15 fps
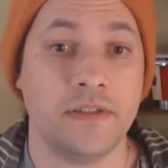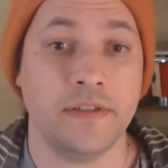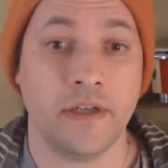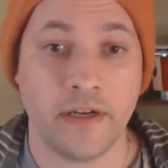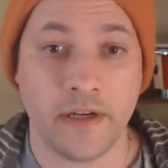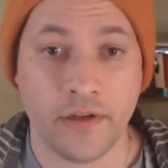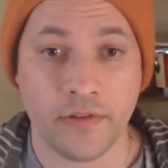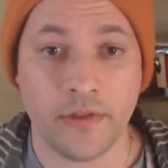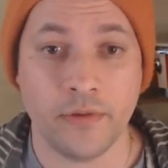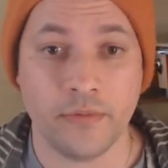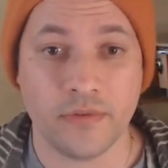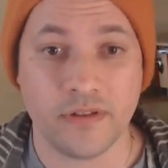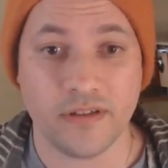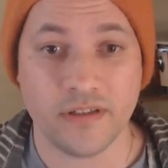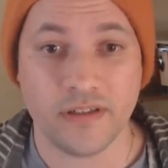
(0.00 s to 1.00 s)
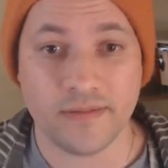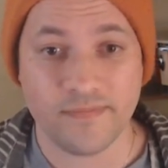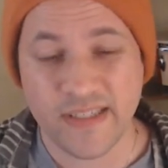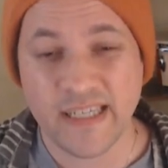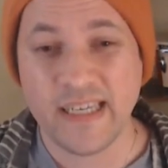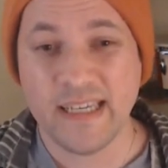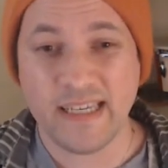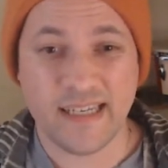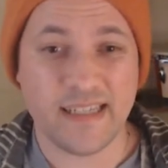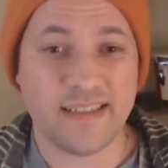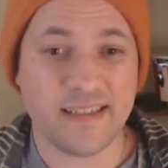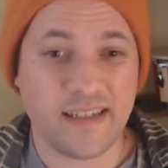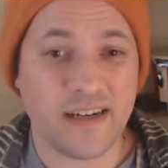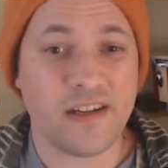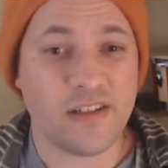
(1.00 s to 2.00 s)
unhealthy world is
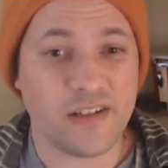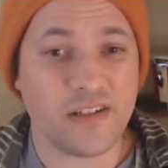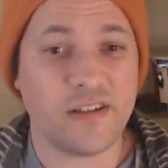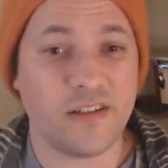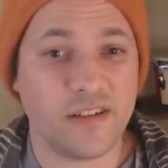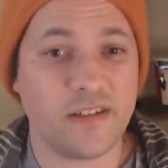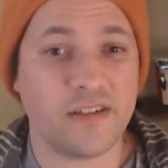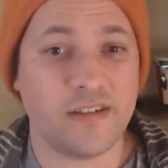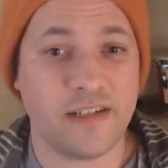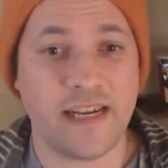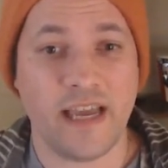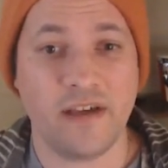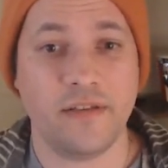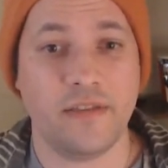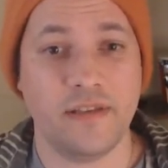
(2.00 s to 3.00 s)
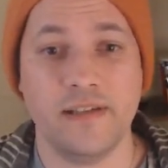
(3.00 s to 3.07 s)
gonna look a little unhealthy.